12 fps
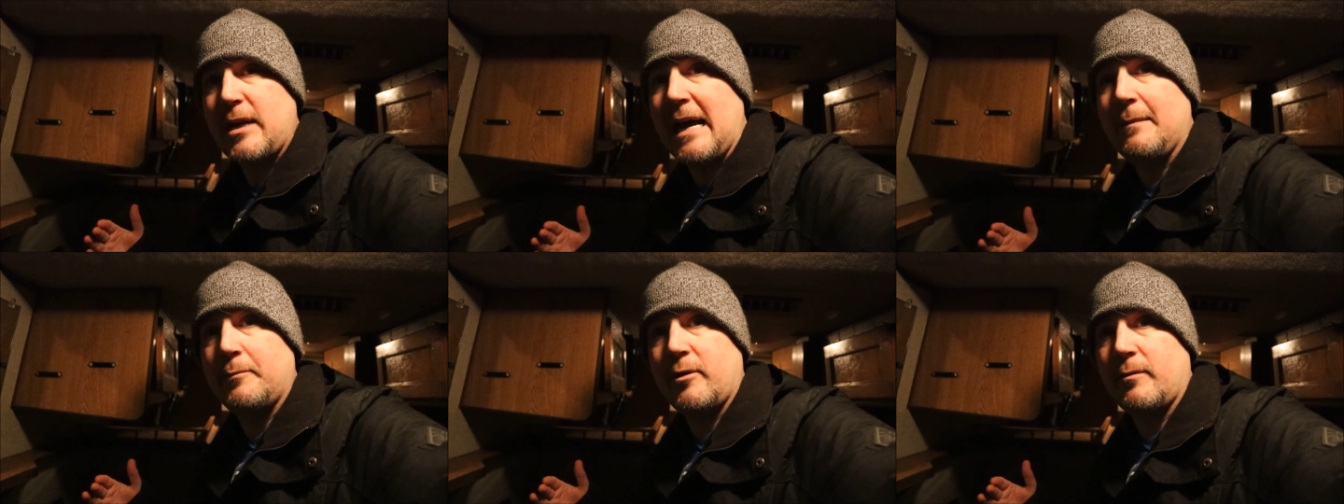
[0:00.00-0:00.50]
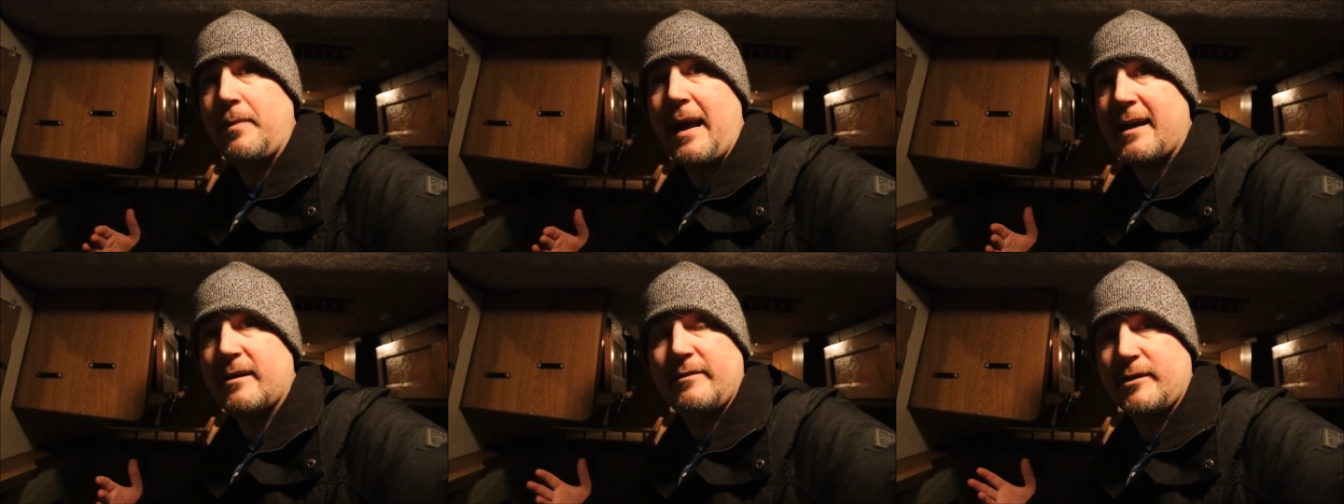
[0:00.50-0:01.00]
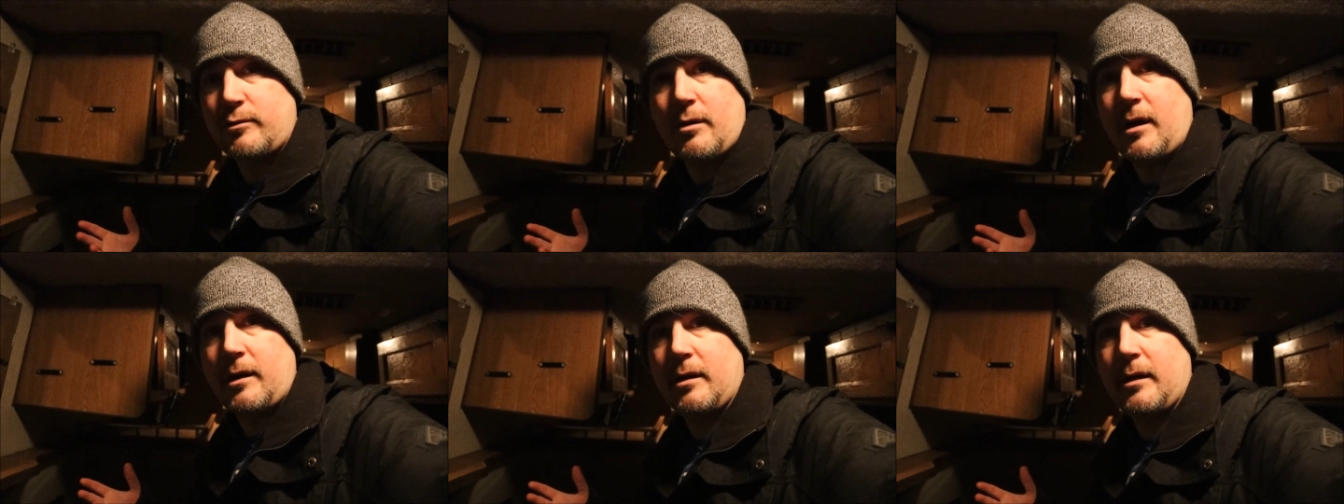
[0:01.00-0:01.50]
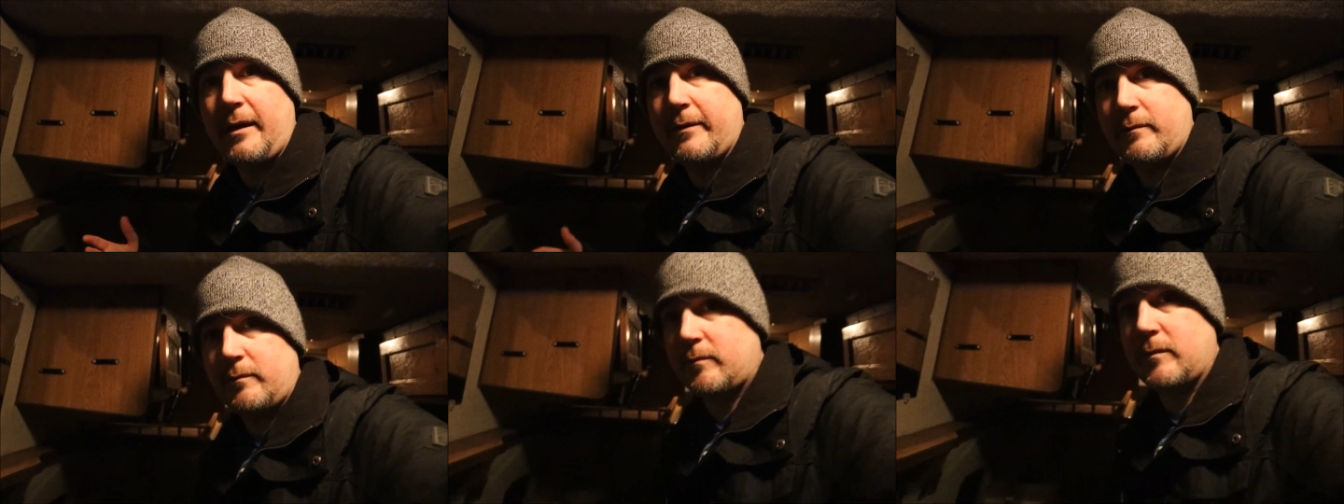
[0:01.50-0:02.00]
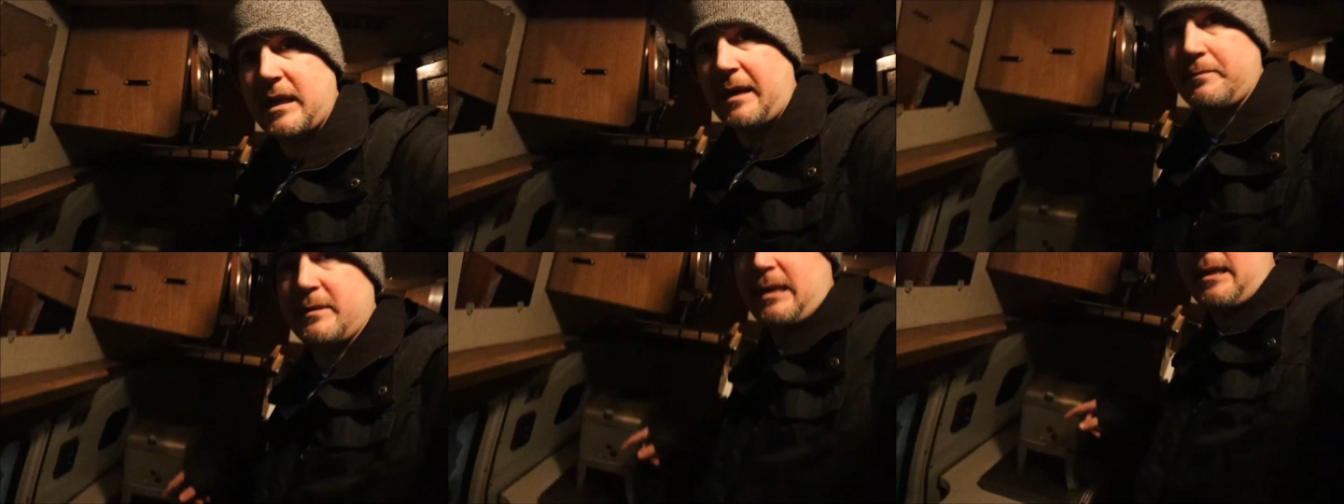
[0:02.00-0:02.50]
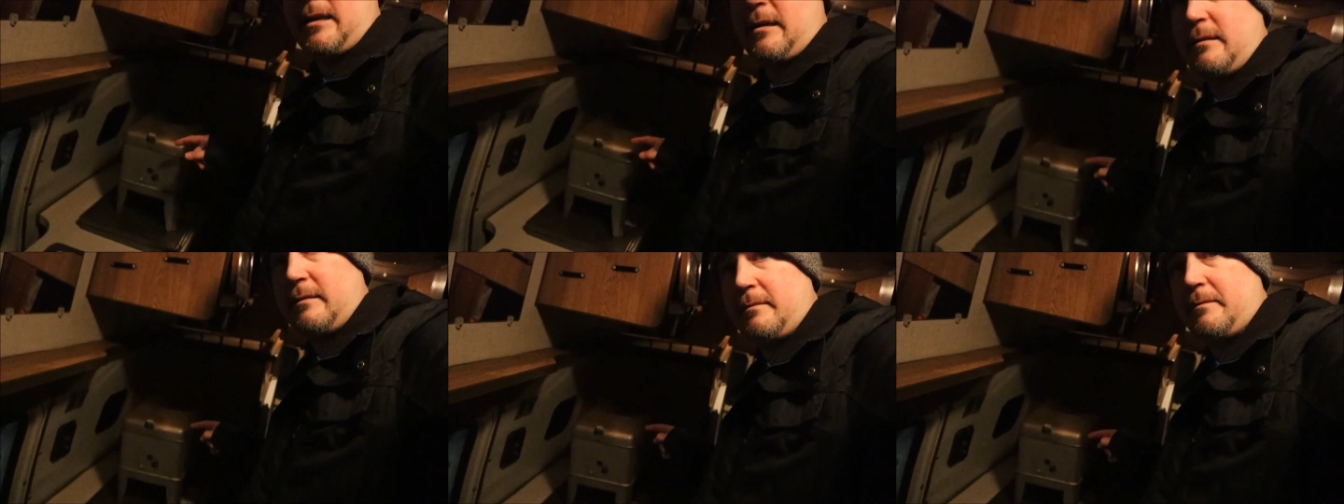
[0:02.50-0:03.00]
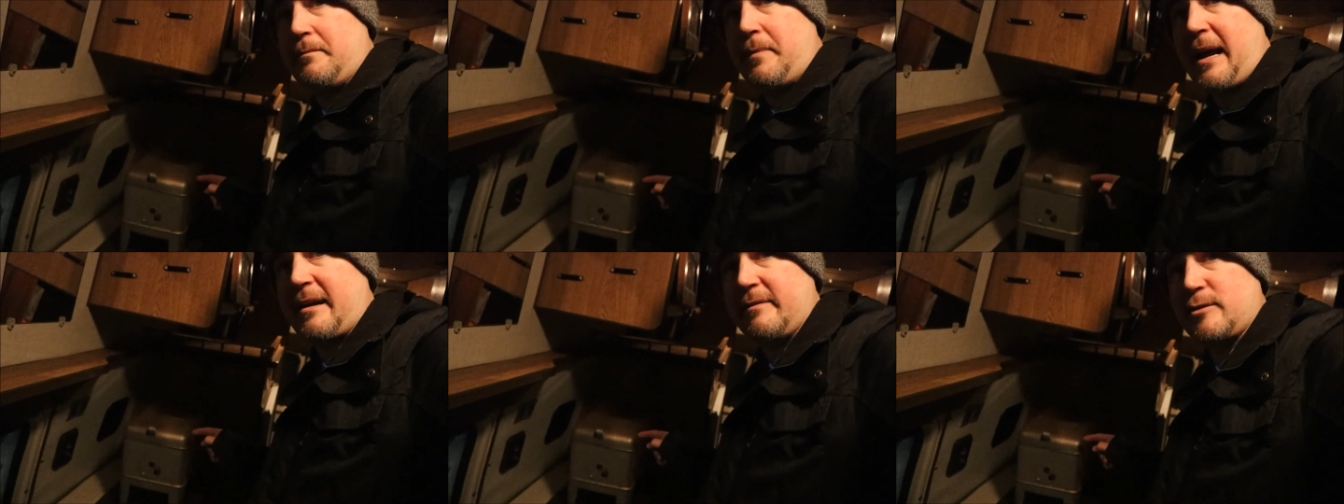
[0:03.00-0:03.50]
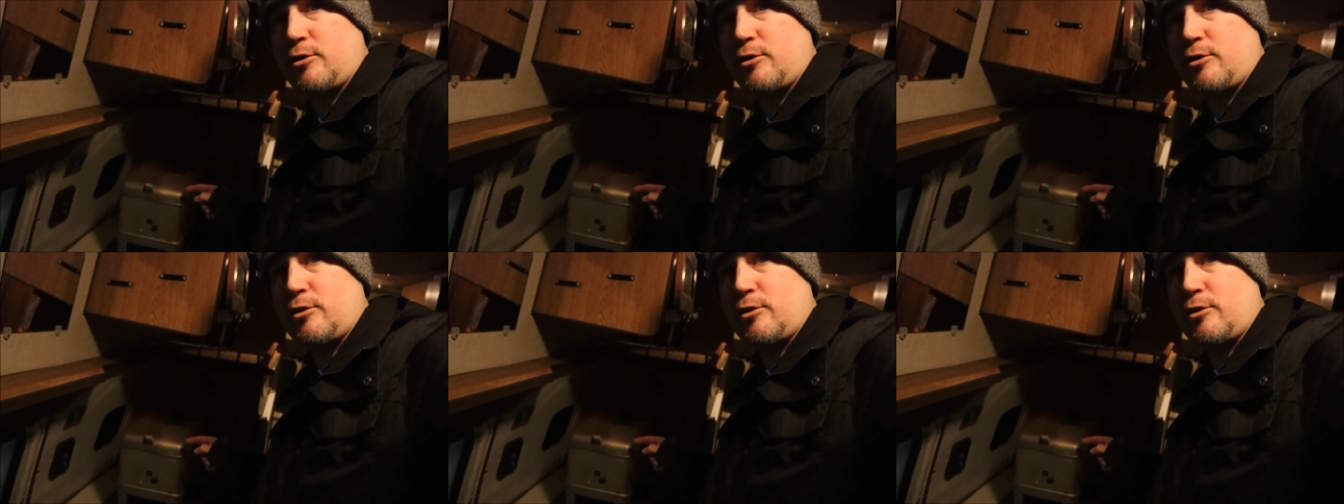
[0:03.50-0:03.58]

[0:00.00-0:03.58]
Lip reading: topper back of a truck. It kept back of a